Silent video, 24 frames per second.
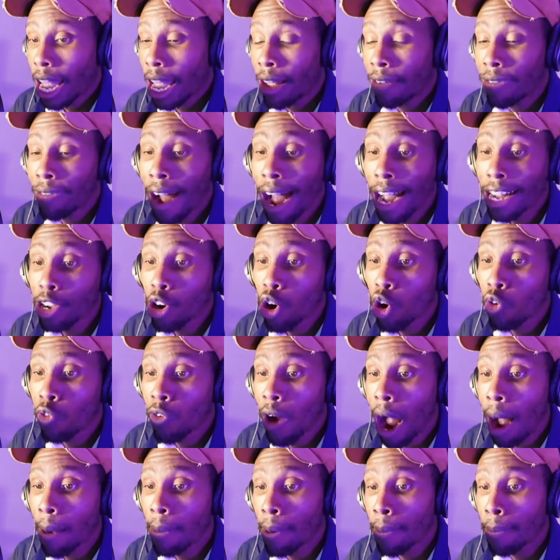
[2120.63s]
If I go
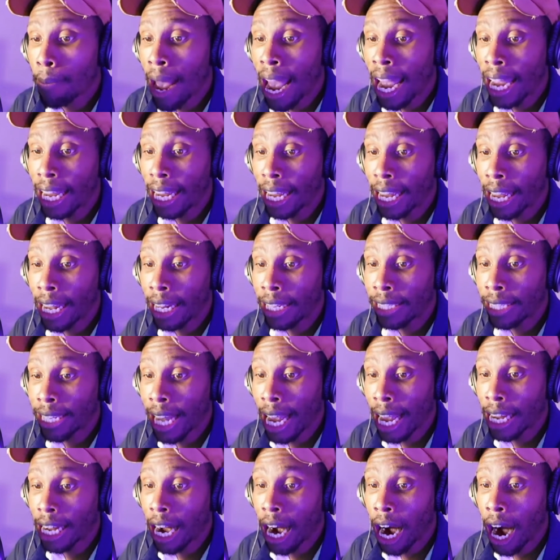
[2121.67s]
rob a bank and
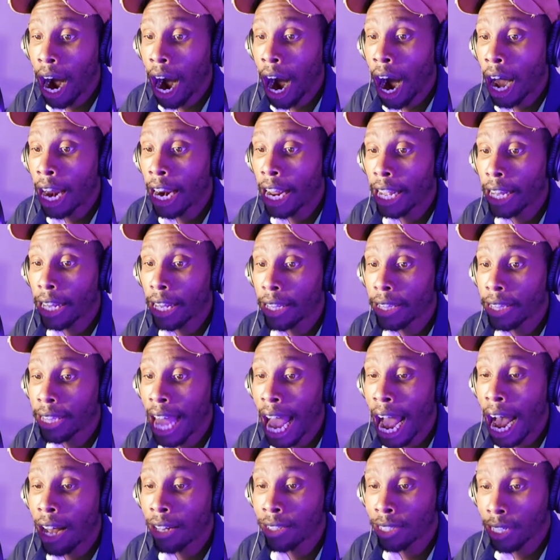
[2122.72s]
take
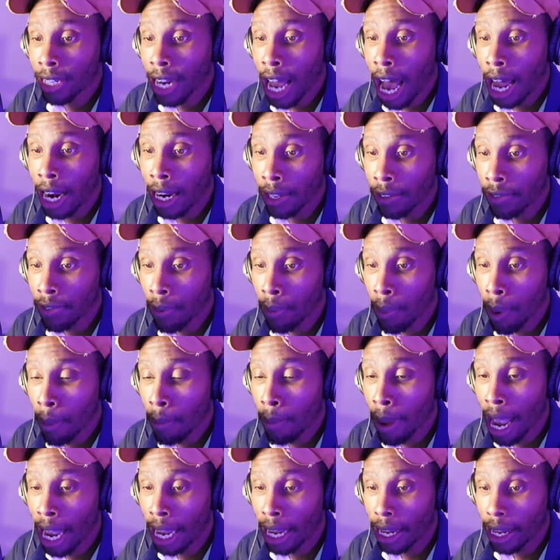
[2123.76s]
$100,000 from
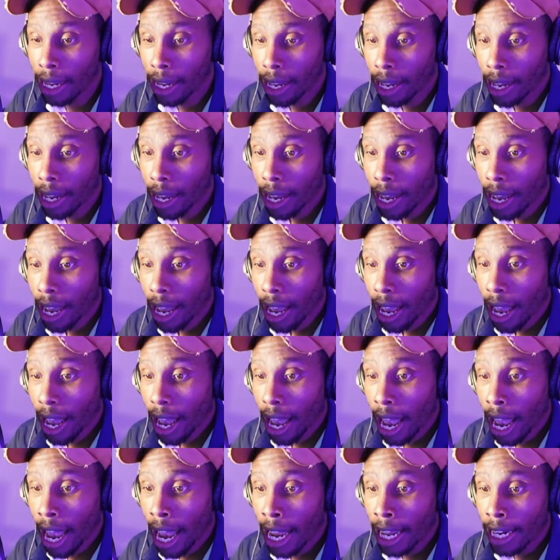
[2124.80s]
a bank,
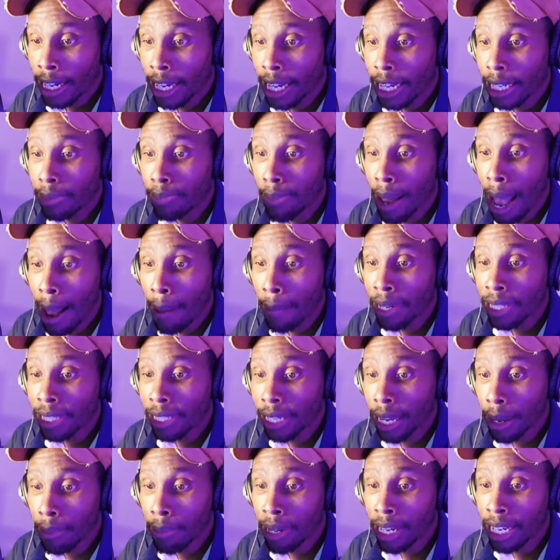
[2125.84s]
and these Bama's
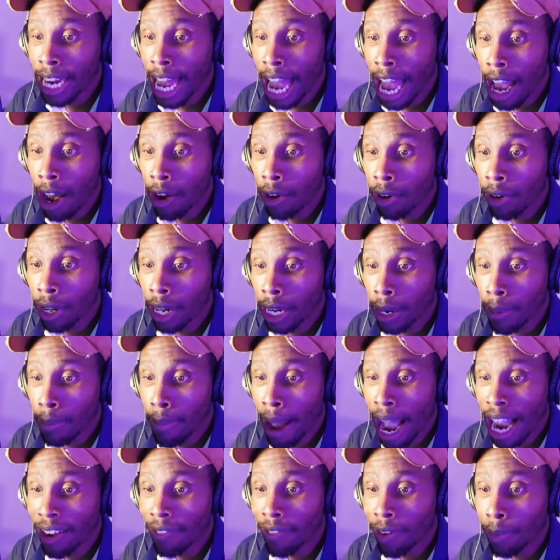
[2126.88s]
sit me down in the
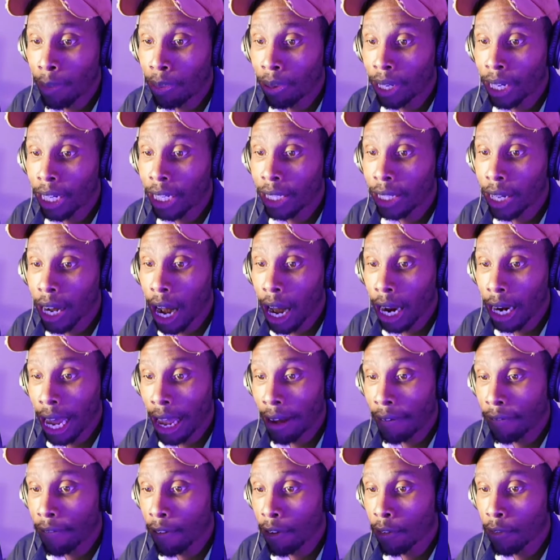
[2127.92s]
back of a police car
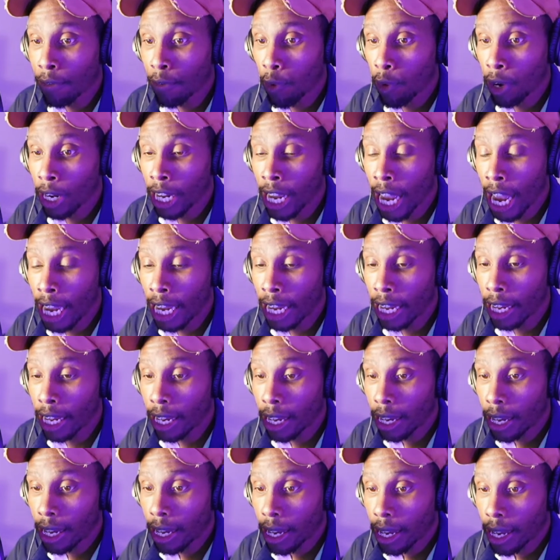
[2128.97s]
like First 48,
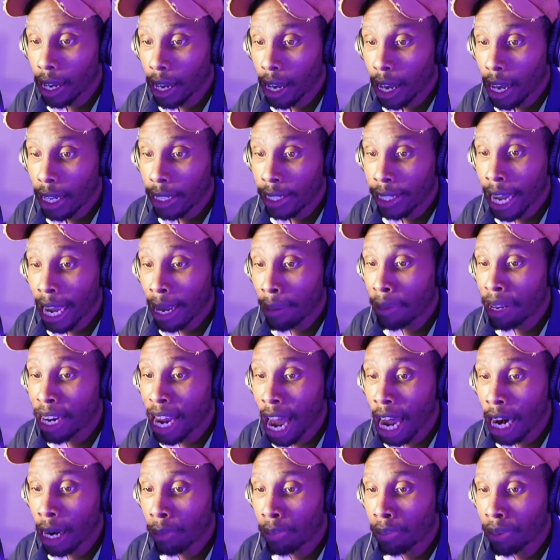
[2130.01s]
take me
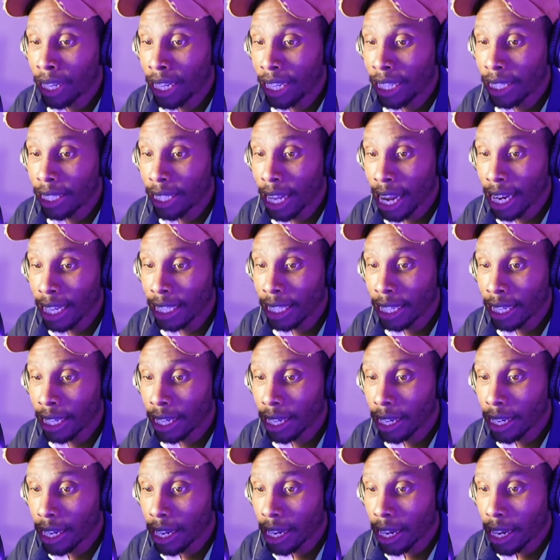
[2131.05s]
down to the police
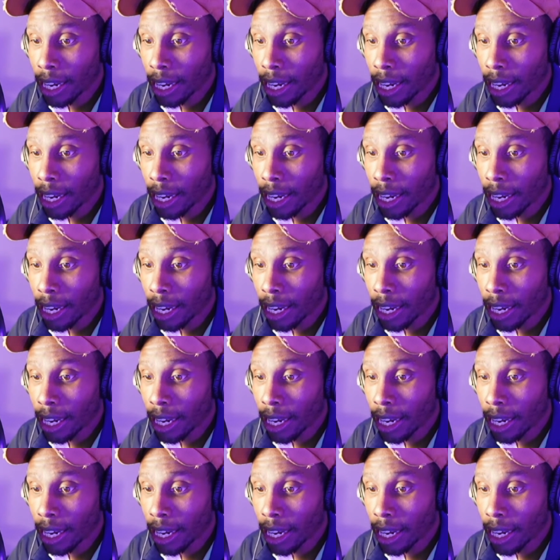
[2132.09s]
station,